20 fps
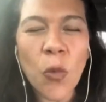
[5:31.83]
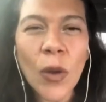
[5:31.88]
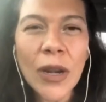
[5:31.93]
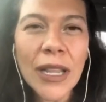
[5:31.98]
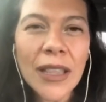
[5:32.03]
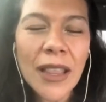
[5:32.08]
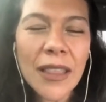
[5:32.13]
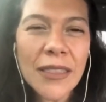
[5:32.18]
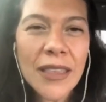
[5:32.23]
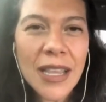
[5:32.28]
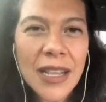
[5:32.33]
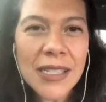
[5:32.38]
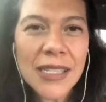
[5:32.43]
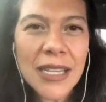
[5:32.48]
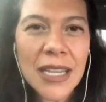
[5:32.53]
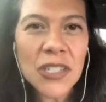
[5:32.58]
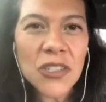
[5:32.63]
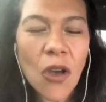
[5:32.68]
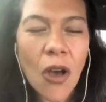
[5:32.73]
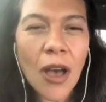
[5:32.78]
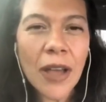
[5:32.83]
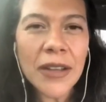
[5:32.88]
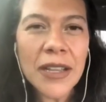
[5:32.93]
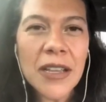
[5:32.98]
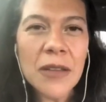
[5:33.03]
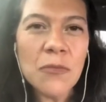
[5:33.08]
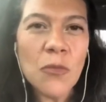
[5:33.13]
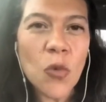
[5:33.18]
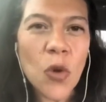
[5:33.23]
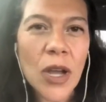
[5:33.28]
And one of the things he
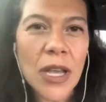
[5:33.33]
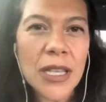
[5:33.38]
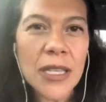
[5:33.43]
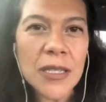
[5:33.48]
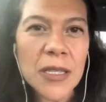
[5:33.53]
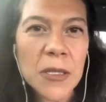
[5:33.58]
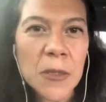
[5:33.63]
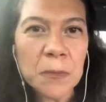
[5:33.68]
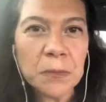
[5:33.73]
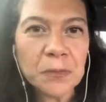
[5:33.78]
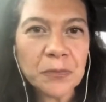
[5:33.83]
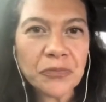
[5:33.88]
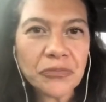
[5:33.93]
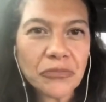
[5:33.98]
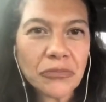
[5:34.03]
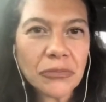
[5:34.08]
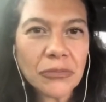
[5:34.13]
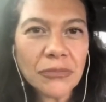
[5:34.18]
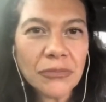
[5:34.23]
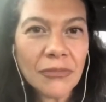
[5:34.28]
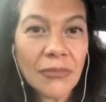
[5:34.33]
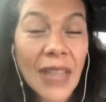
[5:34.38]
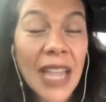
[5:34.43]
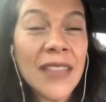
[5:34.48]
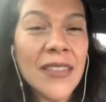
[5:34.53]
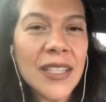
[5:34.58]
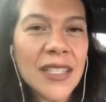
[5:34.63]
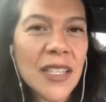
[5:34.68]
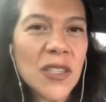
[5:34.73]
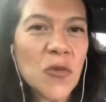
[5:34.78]
taught him was,
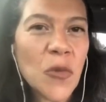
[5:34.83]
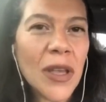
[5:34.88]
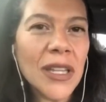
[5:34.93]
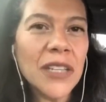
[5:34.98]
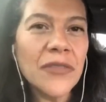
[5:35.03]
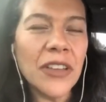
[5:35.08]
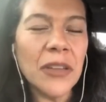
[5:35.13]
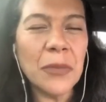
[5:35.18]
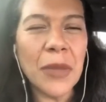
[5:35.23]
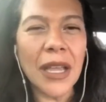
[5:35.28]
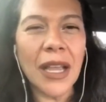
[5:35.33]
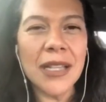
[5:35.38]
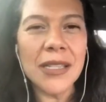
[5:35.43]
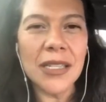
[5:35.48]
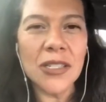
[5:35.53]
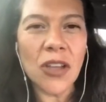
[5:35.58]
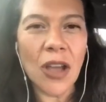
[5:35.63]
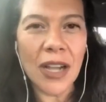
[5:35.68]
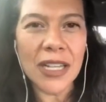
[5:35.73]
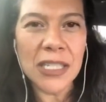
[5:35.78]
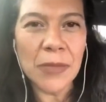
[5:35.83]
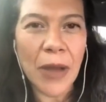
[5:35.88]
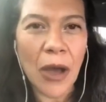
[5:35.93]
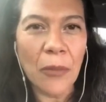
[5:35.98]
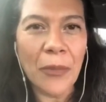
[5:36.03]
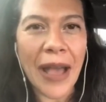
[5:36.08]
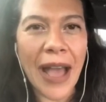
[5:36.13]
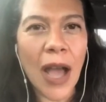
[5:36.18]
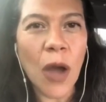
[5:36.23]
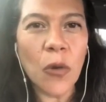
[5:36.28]
and this is relevant because it talks
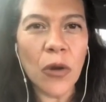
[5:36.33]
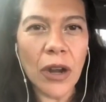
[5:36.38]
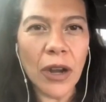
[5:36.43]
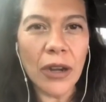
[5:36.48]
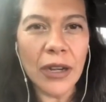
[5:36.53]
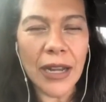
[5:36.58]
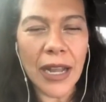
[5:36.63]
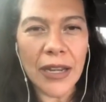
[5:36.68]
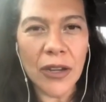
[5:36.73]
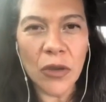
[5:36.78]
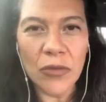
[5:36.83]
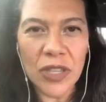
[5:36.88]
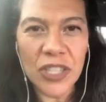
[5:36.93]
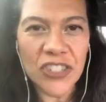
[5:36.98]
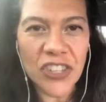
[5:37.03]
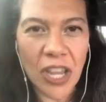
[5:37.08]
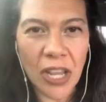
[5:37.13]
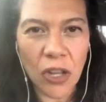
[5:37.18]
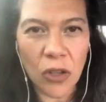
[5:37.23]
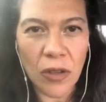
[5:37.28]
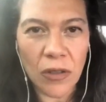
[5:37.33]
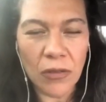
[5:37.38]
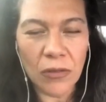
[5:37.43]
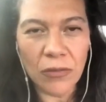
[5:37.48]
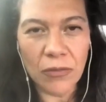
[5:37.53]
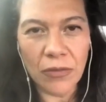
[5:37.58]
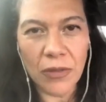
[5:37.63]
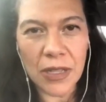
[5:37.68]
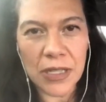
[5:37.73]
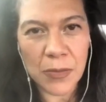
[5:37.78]
about power, and I know this channel,
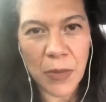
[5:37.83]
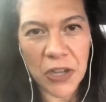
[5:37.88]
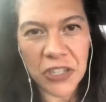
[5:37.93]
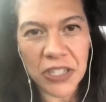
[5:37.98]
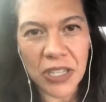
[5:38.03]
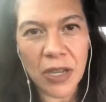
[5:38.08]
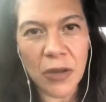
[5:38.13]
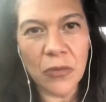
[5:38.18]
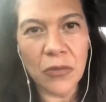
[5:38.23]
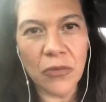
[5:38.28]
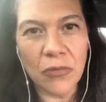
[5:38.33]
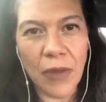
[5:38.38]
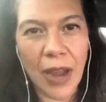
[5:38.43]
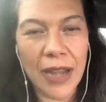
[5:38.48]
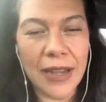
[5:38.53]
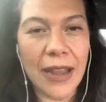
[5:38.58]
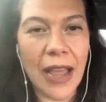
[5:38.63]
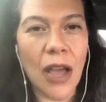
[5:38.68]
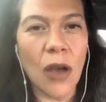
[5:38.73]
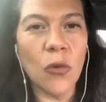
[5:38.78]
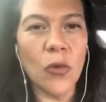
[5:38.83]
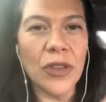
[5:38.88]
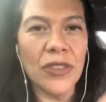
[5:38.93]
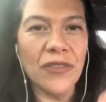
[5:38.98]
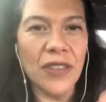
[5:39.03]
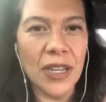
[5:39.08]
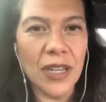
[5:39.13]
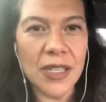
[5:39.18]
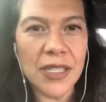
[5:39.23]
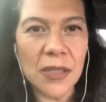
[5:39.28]
especially right now
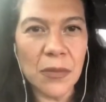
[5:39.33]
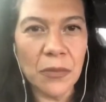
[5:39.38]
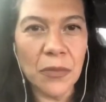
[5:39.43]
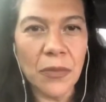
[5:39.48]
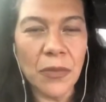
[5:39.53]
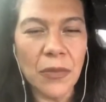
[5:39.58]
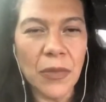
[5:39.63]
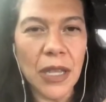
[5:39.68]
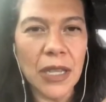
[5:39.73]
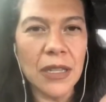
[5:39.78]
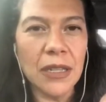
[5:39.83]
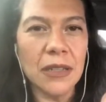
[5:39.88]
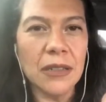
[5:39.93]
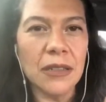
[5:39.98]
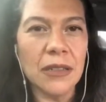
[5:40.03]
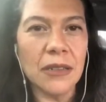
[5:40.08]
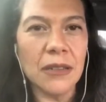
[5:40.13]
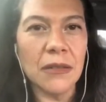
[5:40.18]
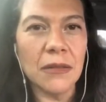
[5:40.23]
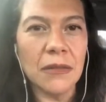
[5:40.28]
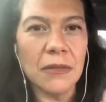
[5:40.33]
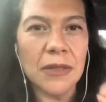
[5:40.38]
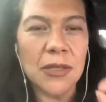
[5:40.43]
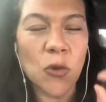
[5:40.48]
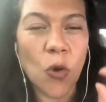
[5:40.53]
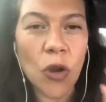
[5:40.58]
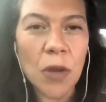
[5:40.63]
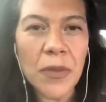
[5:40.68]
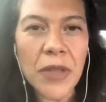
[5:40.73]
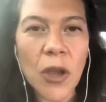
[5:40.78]
with Venus in
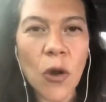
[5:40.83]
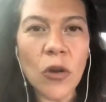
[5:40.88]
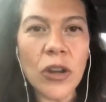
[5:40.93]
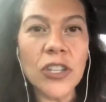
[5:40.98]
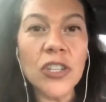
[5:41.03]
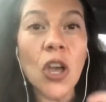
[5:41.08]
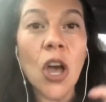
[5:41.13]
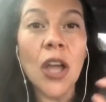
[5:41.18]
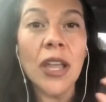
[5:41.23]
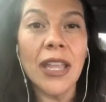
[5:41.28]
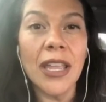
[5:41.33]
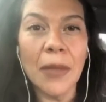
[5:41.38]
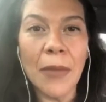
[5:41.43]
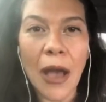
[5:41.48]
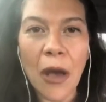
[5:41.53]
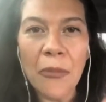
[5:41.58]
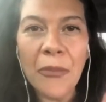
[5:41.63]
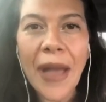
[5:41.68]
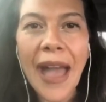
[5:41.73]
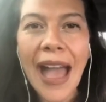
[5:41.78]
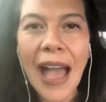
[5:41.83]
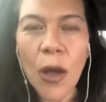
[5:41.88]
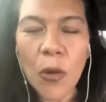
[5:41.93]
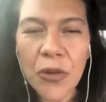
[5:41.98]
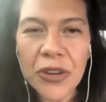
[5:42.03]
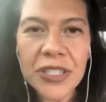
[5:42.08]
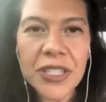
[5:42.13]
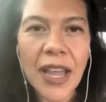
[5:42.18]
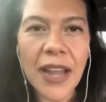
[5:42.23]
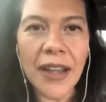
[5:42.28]
Scorpio, we're talking about
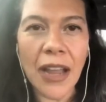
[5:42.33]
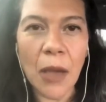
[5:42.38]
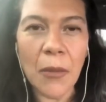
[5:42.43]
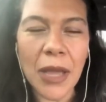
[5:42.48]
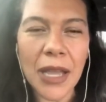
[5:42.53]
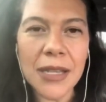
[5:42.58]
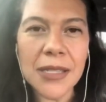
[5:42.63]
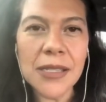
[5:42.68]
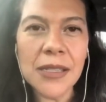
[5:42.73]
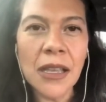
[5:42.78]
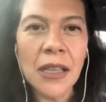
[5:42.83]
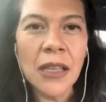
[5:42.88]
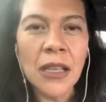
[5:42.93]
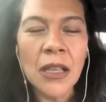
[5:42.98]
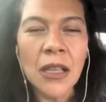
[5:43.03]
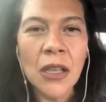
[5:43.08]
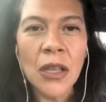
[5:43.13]
power dynamics.